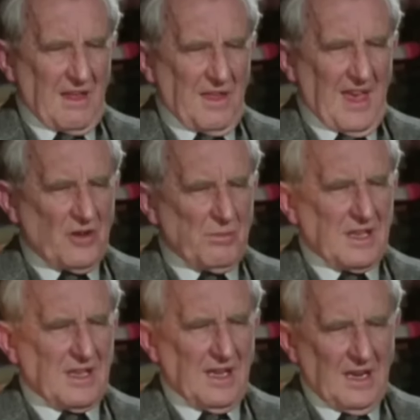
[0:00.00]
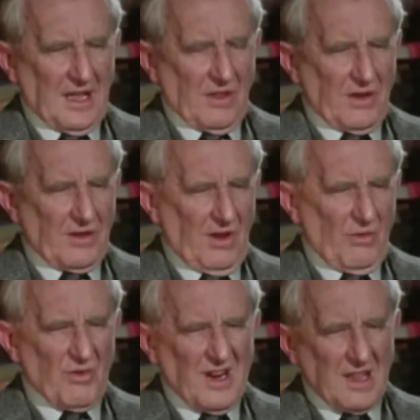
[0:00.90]
the secret of this
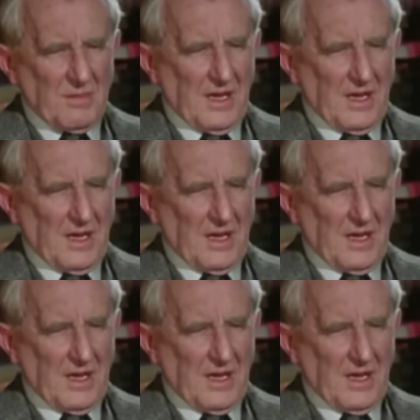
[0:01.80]
expedition?